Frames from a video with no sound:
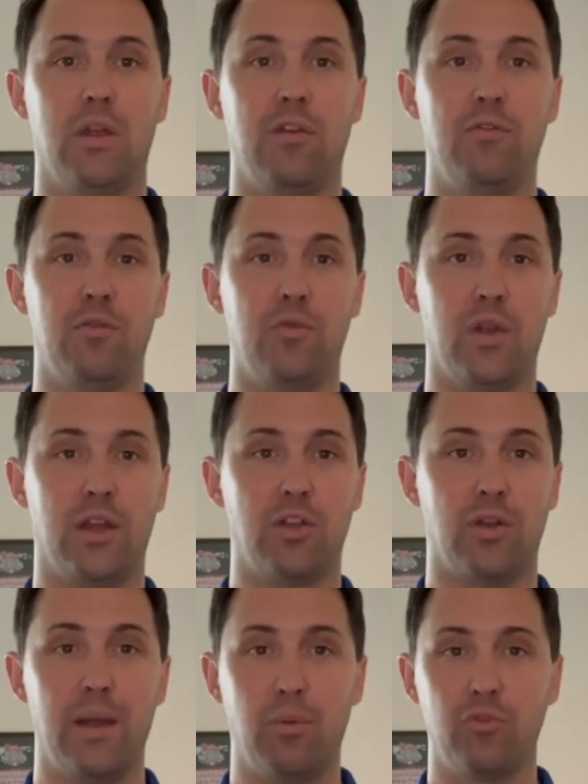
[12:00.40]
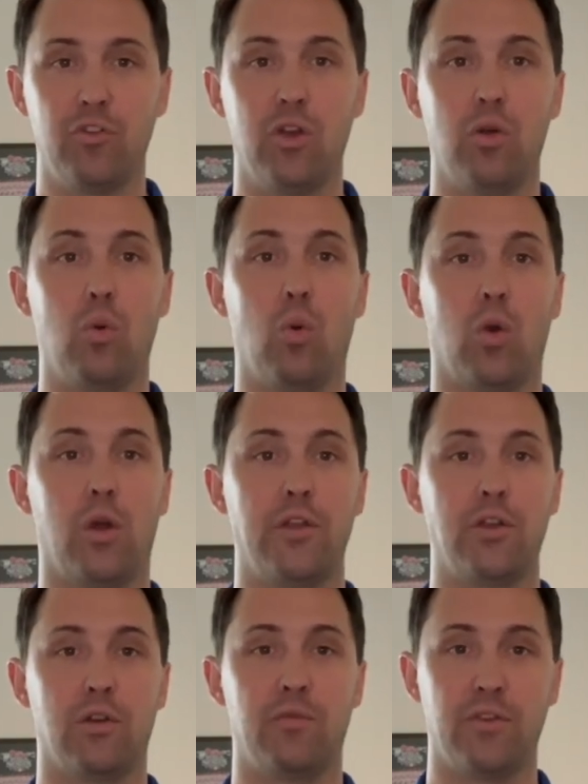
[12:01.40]
if you feel like you're able to, or
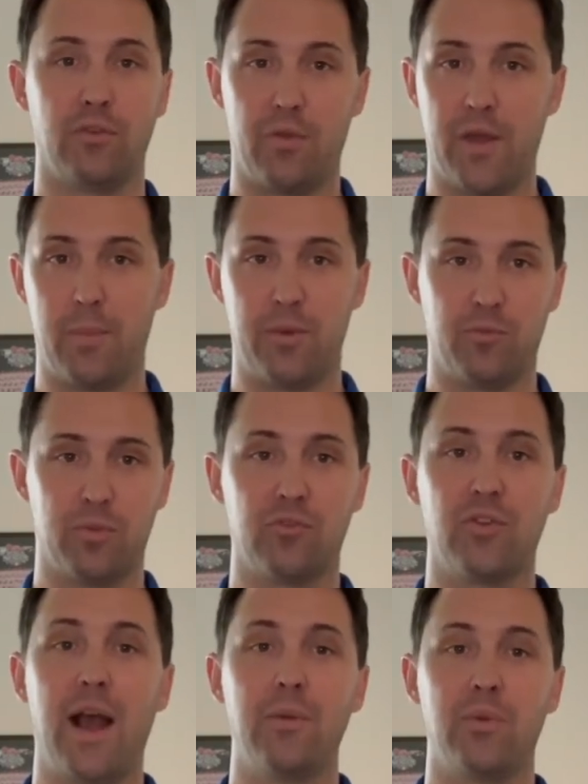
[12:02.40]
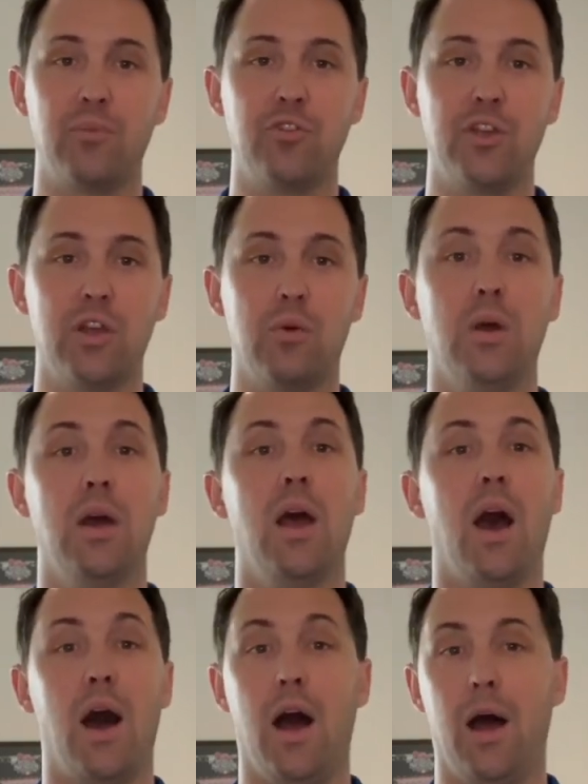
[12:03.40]
your physical therapist prescribes them to you.
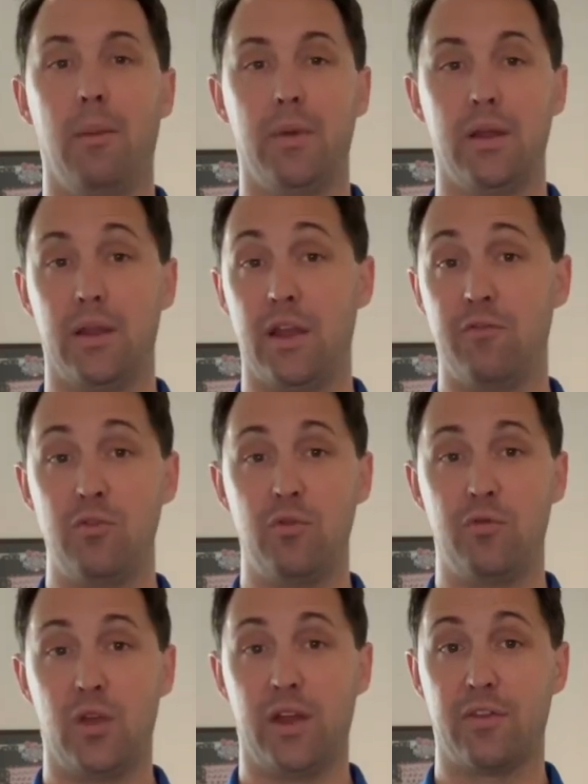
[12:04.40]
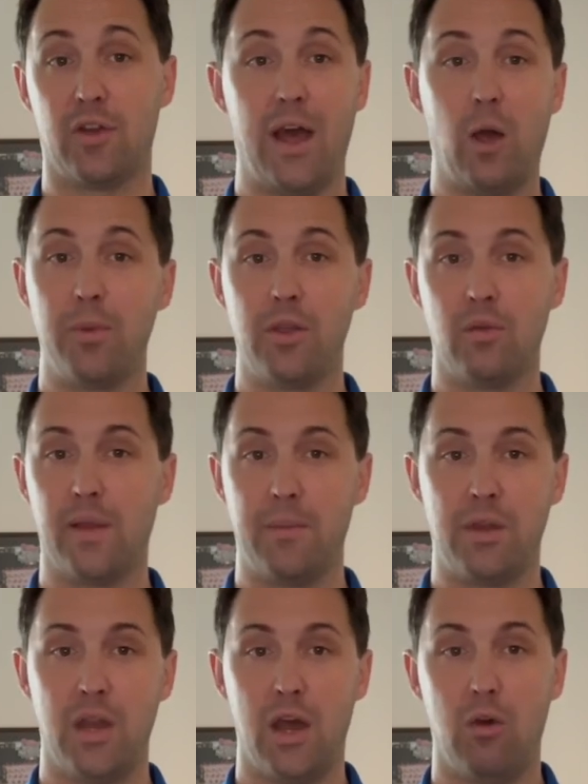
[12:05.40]
If you feel like they're helping you, let
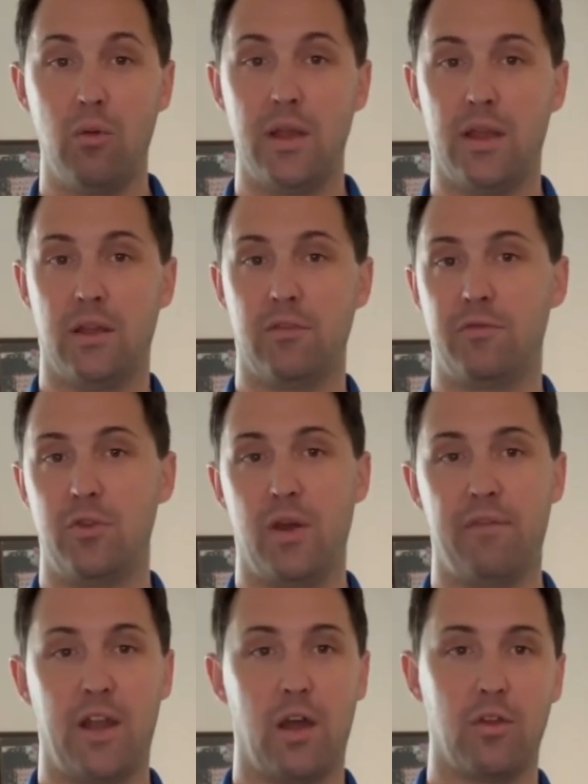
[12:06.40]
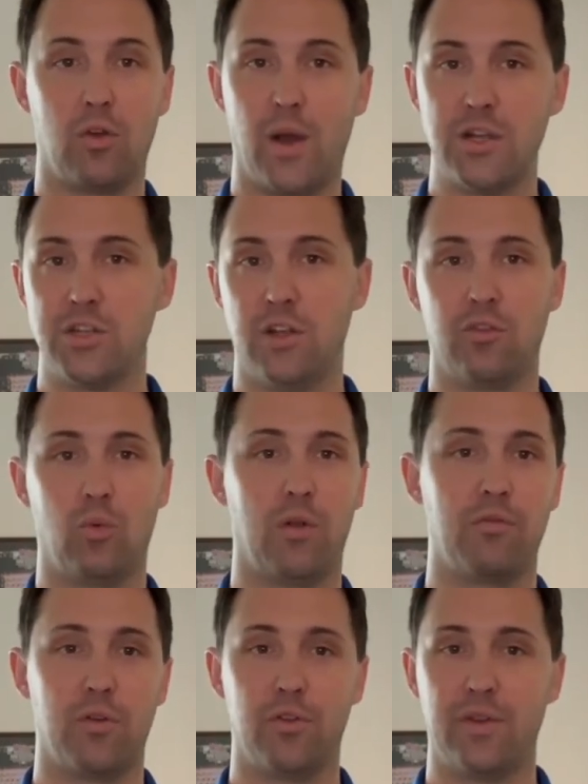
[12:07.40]
me know. If you have any other questions or want
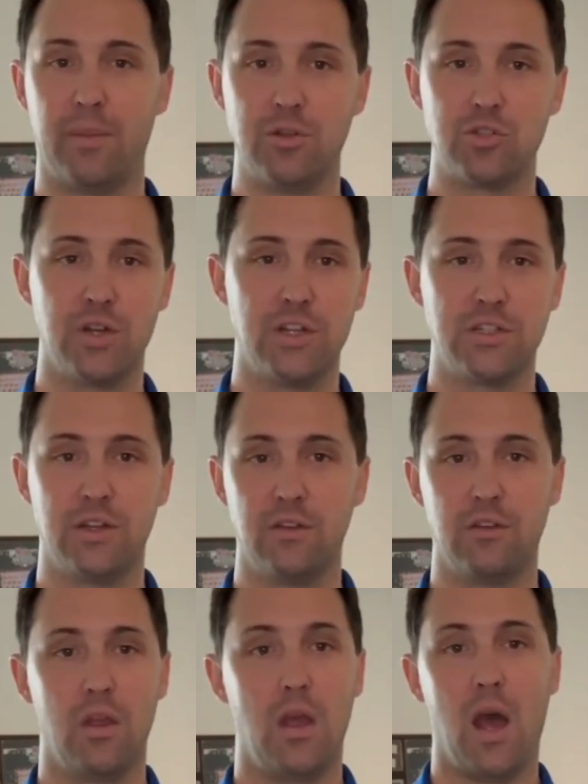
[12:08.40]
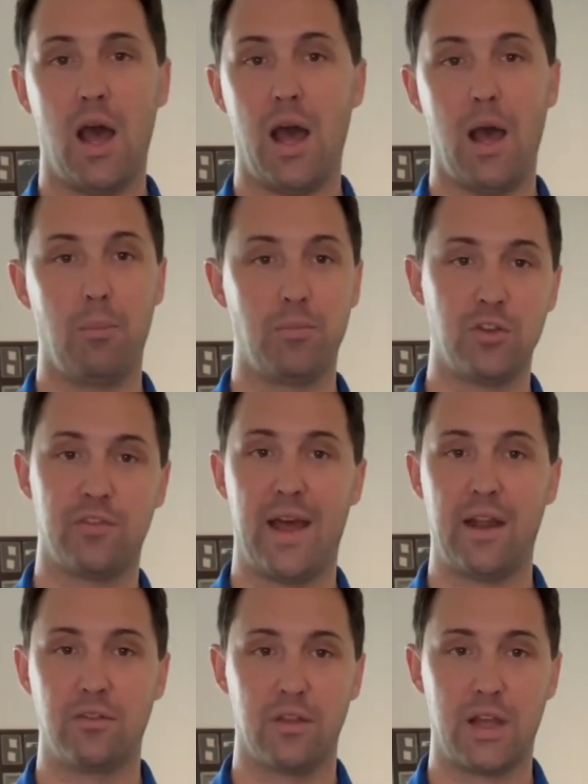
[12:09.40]
further demonstrations, just add
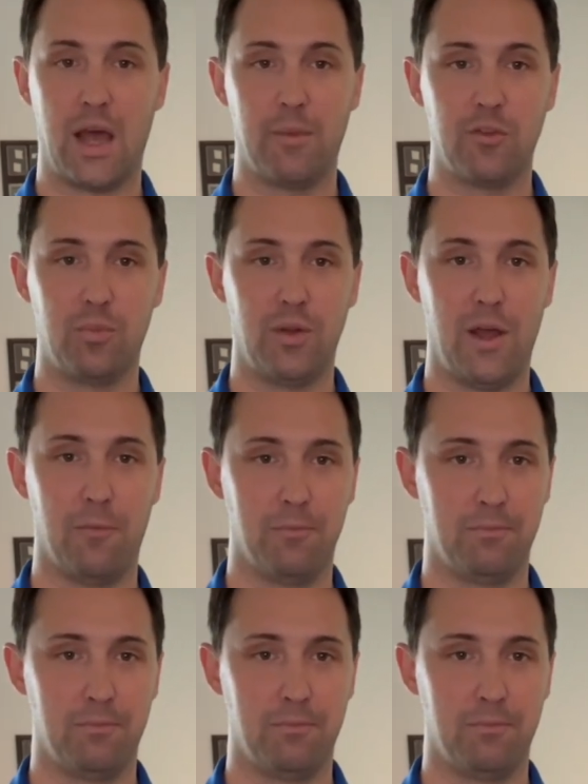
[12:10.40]
it to the comments below.